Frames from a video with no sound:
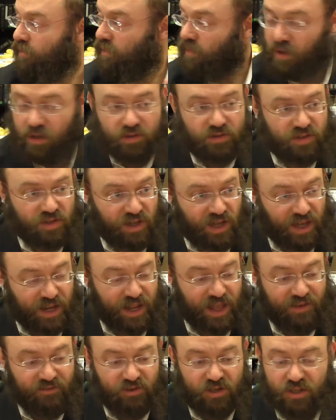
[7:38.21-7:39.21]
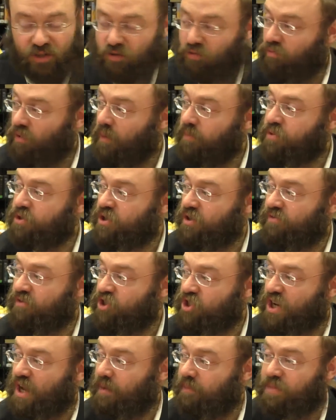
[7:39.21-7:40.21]
Because you can't have an interruption of a
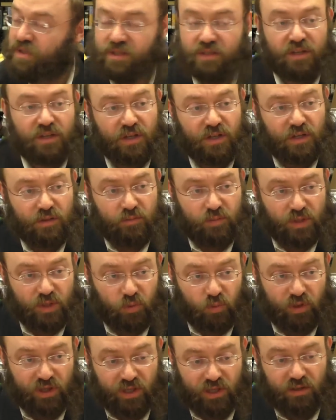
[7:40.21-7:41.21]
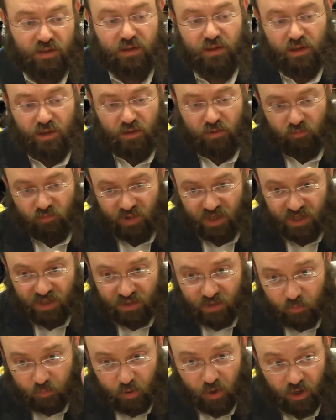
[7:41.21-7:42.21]
Shabbos between
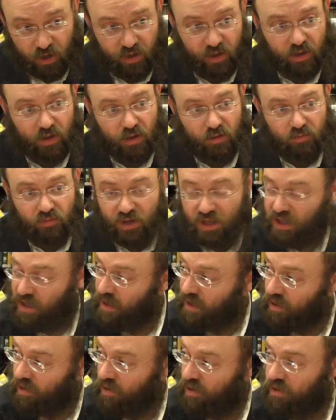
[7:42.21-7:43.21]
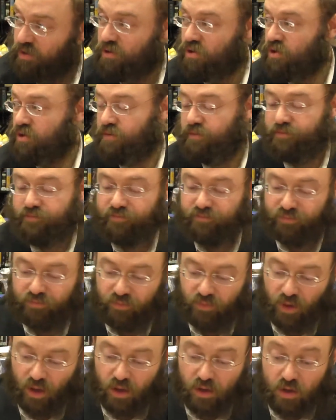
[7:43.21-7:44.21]
reading the Pora and reading HaChodesh.
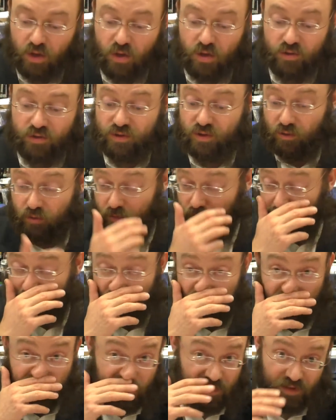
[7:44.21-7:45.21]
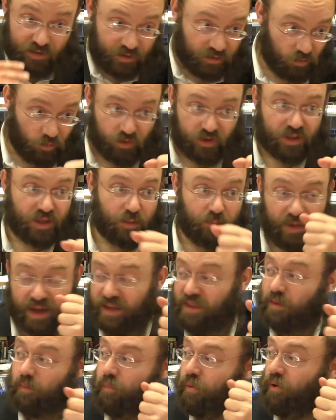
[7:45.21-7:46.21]
So in order to
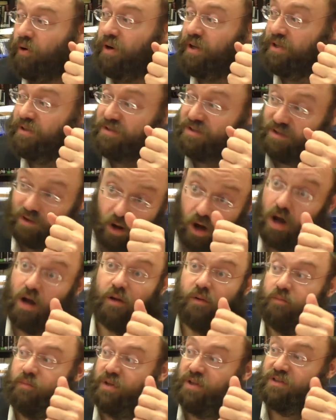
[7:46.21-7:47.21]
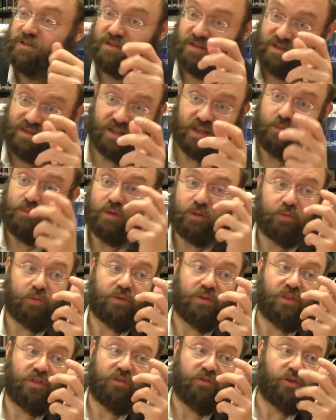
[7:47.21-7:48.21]
make the point is ah, oh, because you see
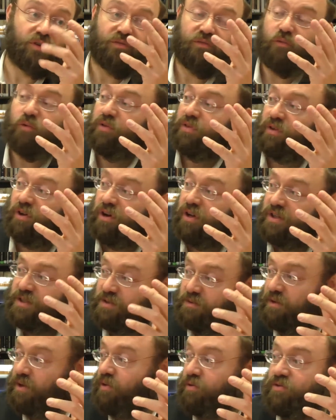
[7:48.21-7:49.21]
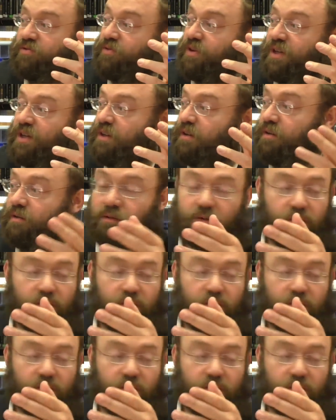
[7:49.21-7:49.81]
between the third and fourth kais we don't drink.